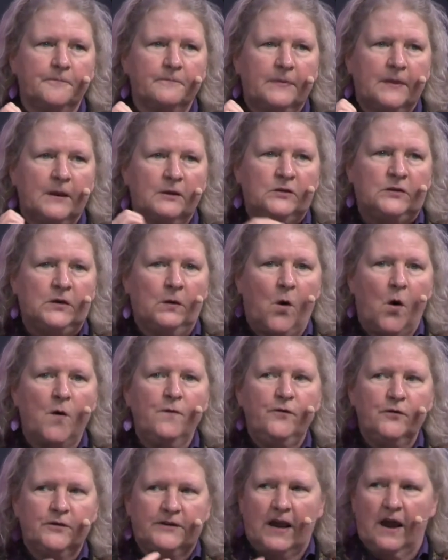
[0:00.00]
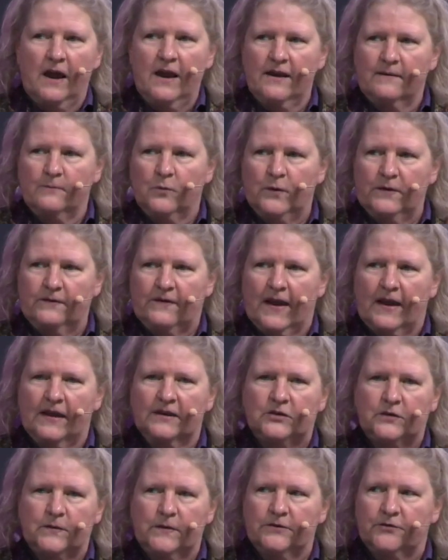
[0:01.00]
So over time, we've
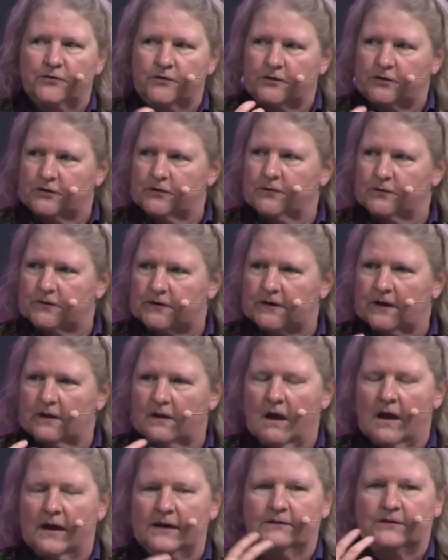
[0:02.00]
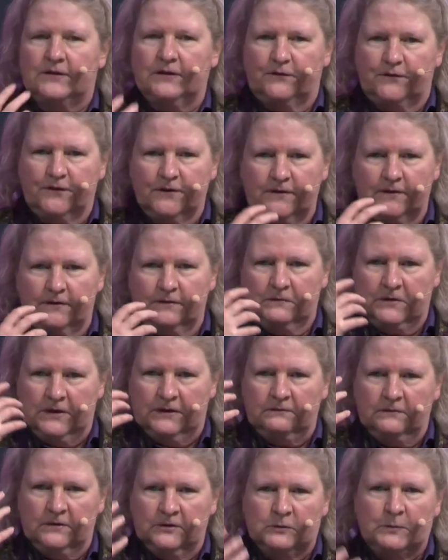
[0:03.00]
had to introduce a lot of different
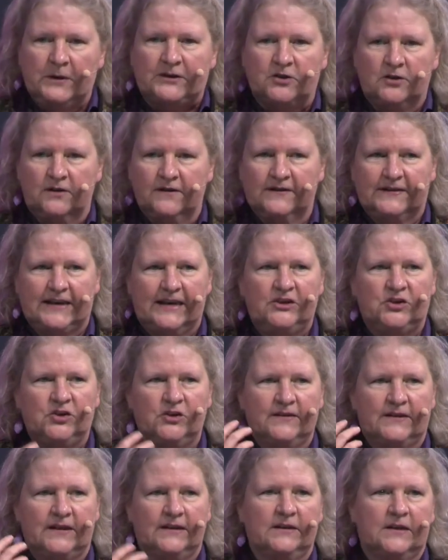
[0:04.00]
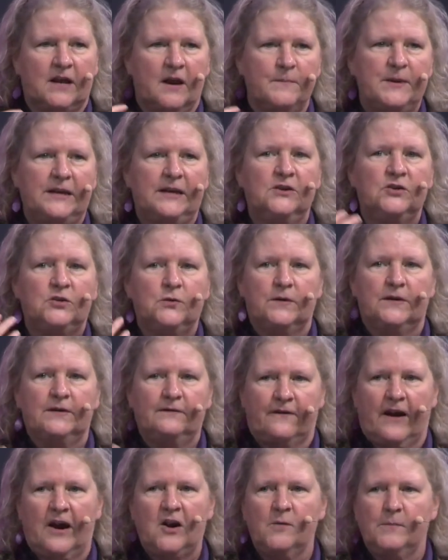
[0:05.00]
specializations, and coming into an
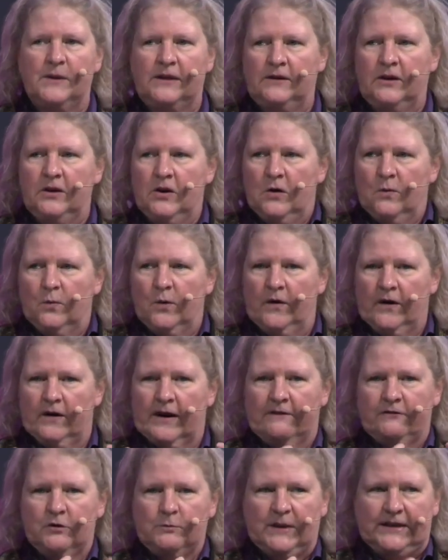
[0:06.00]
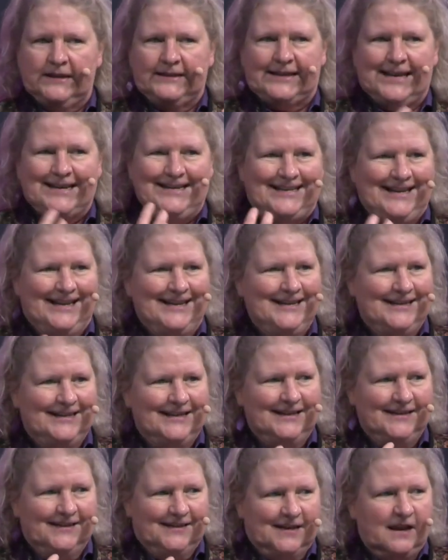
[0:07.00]
environment where everybody's
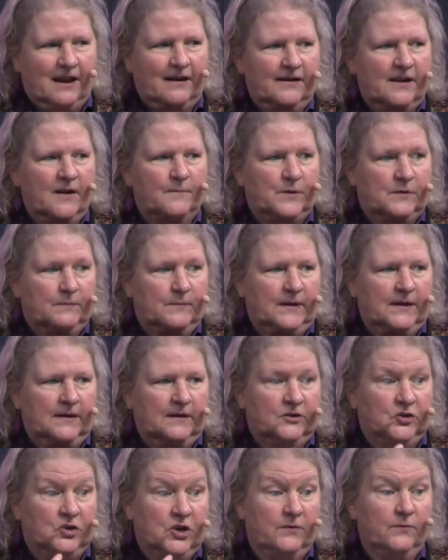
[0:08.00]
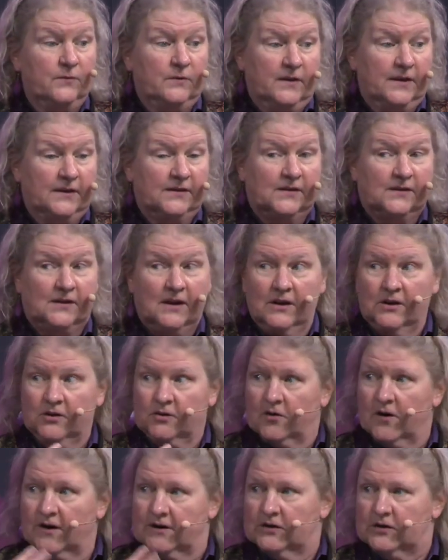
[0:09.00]
identity is tied up in being a generalist,
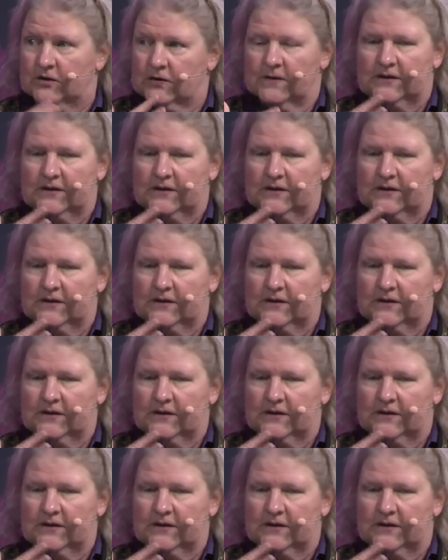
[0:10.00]
trying to do this